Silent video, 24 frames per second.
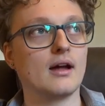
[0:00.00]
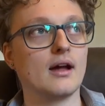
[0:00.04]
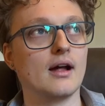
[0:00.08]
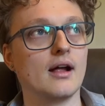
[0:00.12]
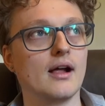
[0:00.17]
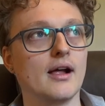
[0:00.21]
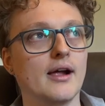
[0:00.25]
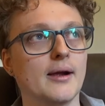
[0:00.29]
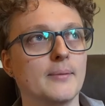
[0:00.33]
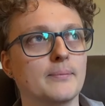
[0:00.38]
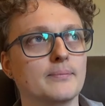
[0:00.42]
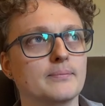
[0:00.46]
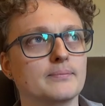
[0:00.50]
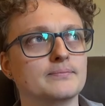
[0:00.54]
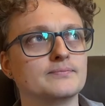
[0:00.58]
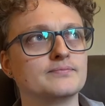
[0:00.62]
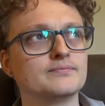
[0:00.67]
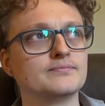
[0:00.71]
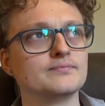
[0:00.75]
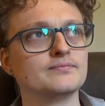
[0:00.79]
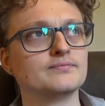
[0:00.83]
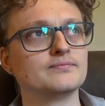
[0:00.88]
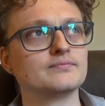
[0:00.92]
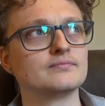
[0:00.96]

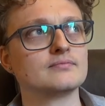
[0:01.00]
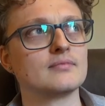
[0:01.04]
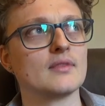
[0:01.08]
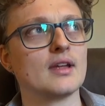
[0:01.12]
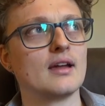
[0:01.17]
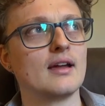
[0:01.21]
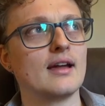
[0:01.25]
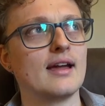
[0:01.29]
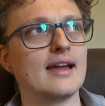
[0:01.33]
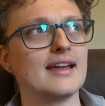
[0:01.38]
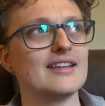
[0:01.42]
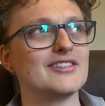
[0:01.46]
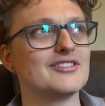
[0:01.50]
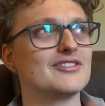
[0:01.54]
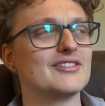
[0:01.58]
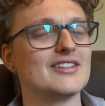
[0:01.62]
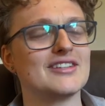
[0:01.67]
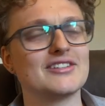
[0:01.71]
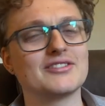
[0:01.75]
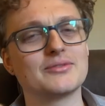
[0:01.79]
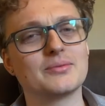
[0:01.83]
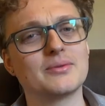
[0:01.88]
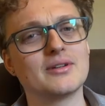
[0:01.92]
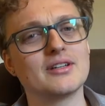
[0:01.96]

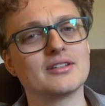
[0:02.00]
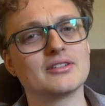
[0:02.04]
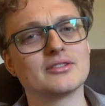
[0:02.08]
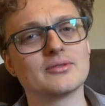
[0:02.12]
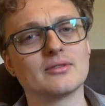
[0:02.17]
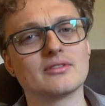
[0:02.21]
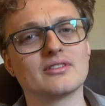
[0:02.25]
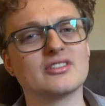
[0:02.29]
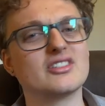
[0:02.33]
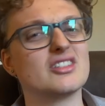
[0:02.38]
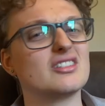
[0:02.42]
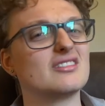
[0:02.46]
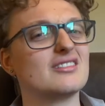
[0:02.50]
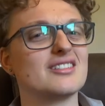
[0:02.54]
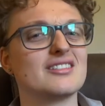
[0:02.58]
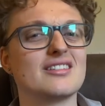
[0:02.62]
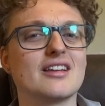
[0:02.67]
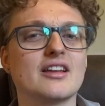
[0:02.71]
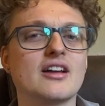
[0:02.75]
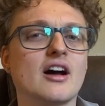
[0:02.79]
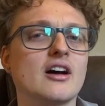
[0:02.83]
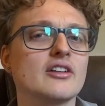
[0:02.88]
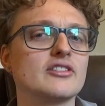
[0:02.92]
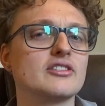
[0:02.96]
It's weird as well because
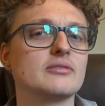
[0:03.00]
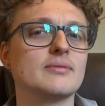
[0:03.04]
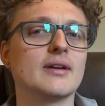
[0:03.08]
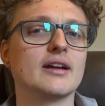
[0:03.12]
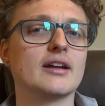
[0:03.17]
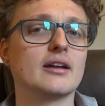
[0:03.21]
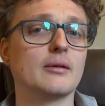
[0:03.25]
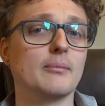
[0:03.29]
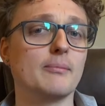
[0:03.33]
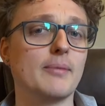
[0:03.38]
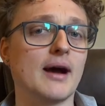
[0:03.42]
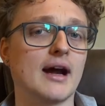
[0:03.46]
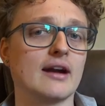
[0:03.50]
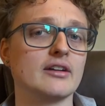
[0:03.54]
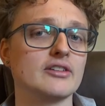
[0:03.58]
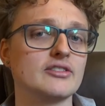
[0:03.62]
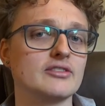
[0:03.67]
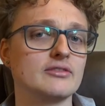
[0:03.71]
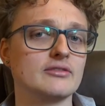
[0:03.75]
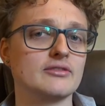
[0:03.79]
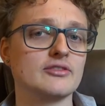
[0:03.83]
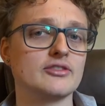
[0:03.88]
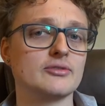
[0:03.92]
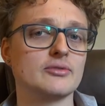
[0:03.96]
it's hard to make
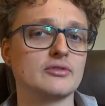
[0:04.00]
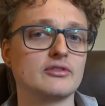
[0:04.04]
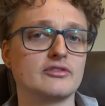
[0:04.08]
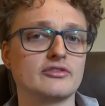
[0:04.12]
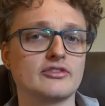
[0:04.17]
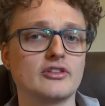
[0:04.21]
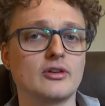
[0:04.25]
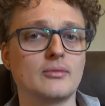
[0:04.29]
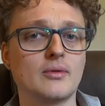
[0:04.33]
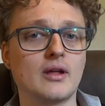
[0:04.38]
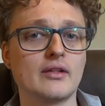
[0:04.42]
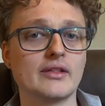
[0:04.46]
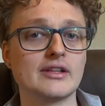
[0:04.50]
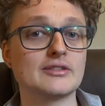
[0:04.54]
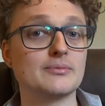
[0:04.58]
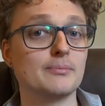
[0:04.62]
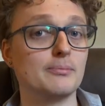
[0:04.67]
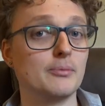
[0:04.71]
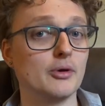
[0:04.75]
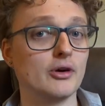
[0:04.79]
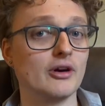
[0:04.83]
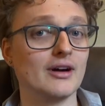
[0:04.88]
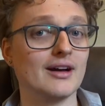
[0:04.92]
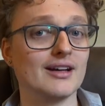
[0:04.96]
comparisons with a film like this,
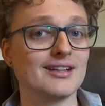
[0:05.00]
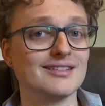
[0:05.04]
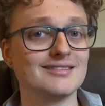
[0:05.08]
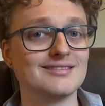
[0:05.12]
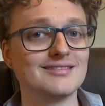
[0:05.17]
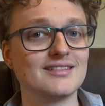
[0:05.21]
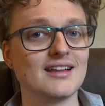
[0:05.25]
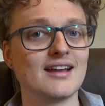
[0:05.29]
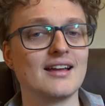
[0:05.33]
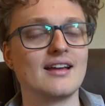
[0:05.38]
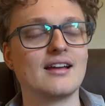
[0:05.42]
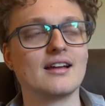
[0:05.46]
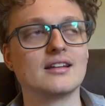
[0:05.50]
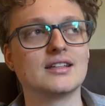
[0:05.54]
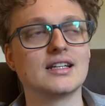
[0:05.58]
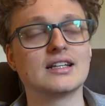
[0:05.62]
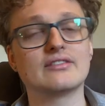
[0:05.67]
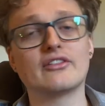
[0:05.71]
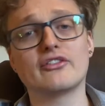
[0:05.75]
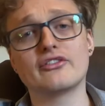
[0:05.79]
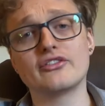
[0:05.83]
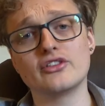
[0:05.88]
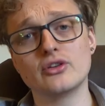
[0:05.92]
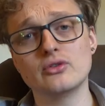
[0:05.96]
but I did
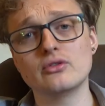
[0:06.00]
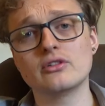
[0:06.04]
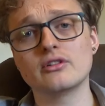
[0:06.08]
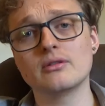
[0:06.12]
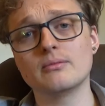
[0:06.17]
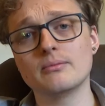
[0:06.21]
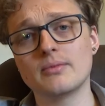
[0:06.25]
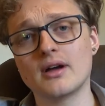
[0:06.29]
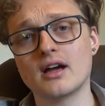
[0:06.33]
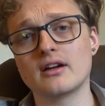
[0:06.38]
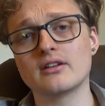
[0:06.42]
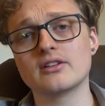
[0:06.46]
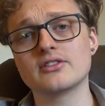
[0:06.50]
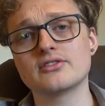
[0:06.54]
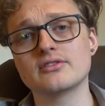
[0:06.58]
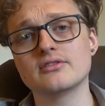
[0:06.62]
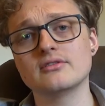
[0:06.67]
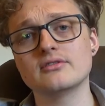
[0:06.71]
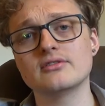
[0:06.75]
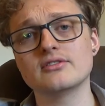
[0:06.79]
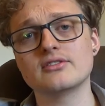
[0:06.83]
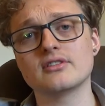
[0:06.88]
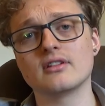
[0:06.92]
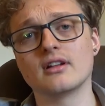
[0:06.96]
have a few
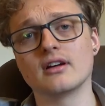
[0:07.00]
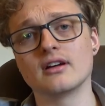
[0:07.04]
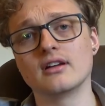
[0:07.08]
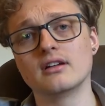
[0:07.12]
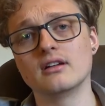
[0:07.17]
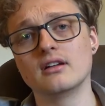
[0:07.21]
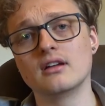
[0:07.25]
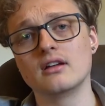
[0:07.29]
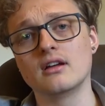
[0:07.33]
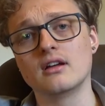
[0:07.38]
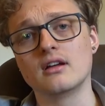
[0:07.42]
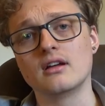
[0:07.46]
comparisons, like